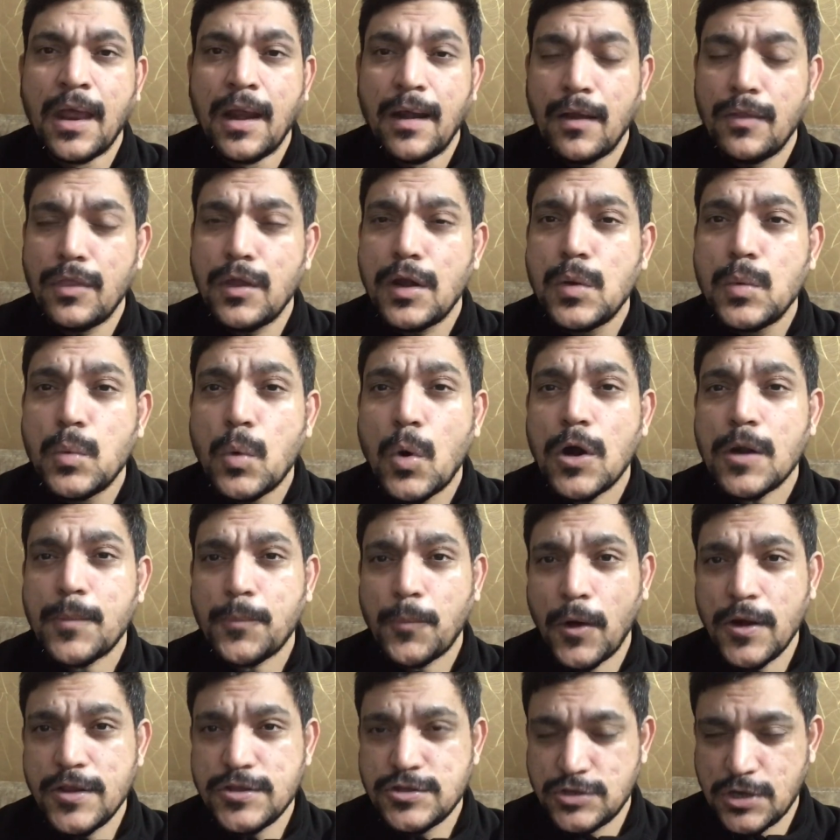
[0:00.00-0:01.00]
Now, the reward
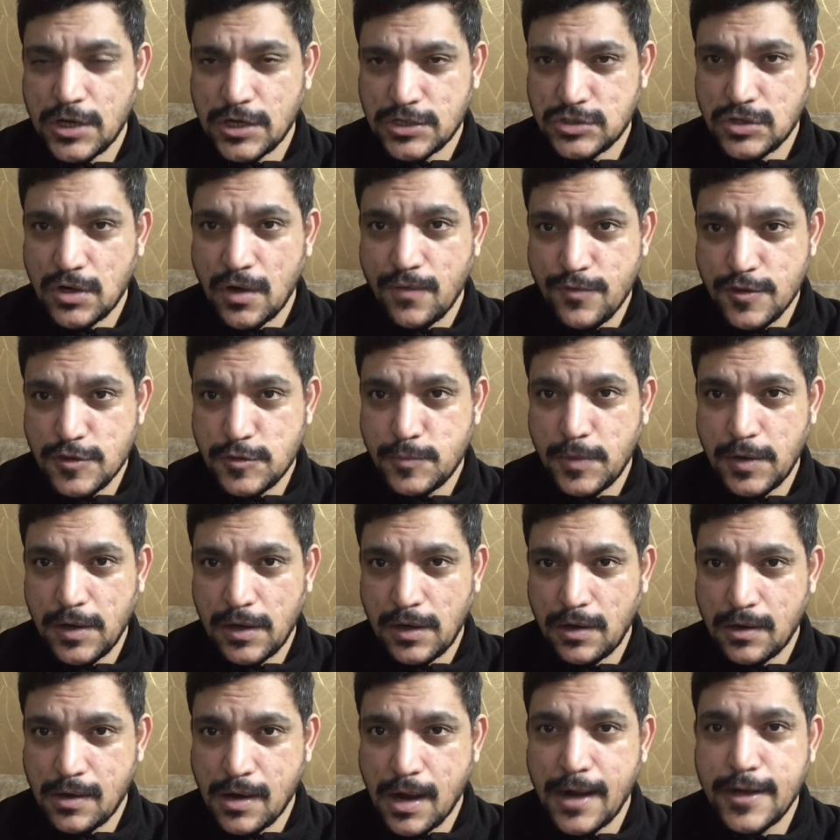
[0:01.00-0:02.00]
point structure of this
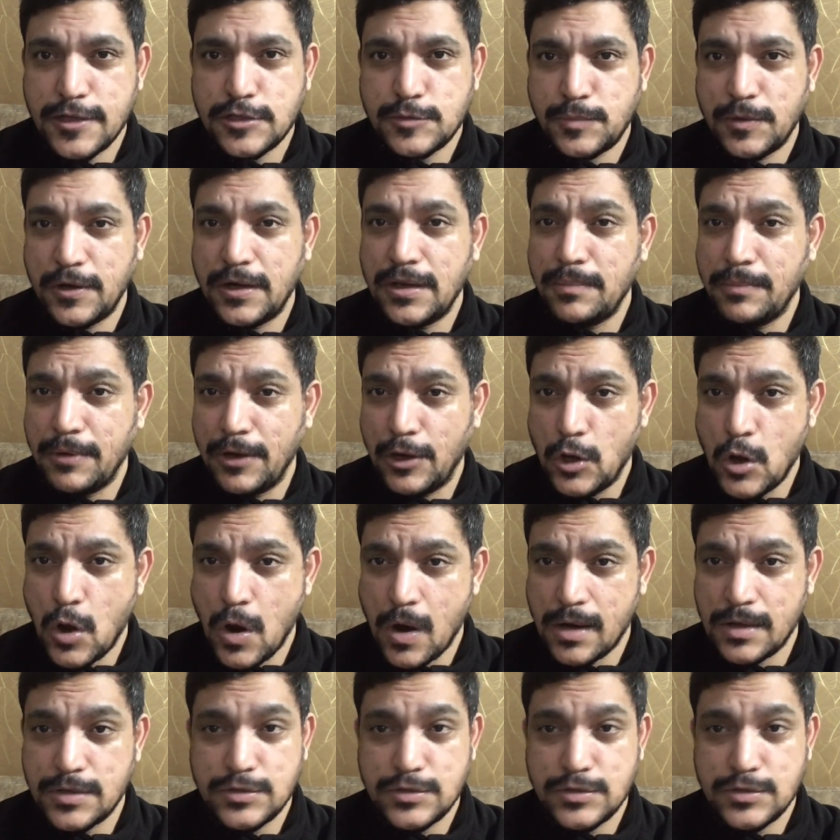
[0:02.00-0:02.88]
particular card is pretty mediocre.